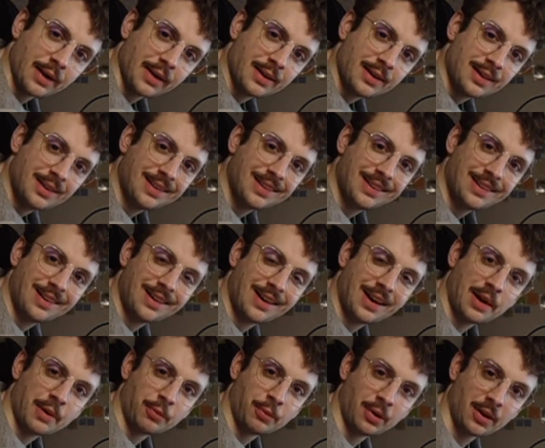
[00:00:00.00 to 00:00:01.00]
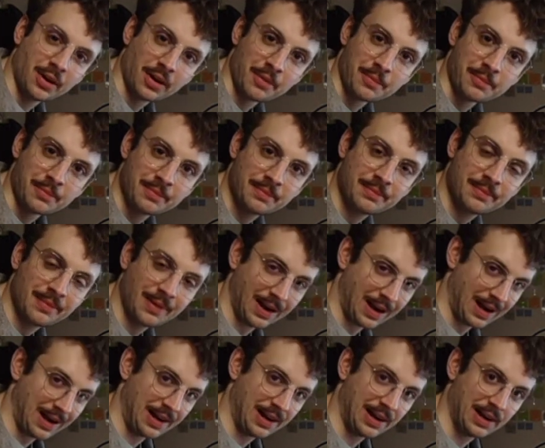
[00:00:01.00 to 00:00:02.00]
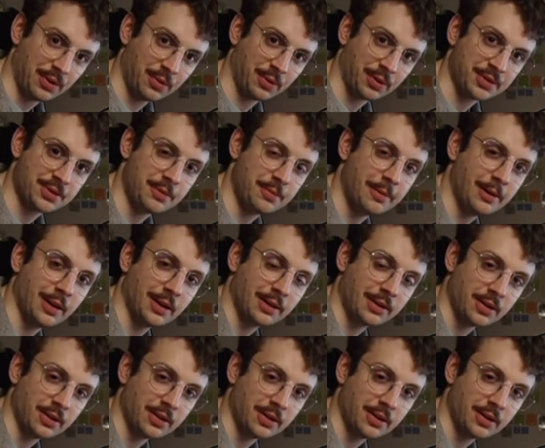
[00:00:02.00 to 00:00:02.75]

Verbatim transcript: Hi, I'm William. I want to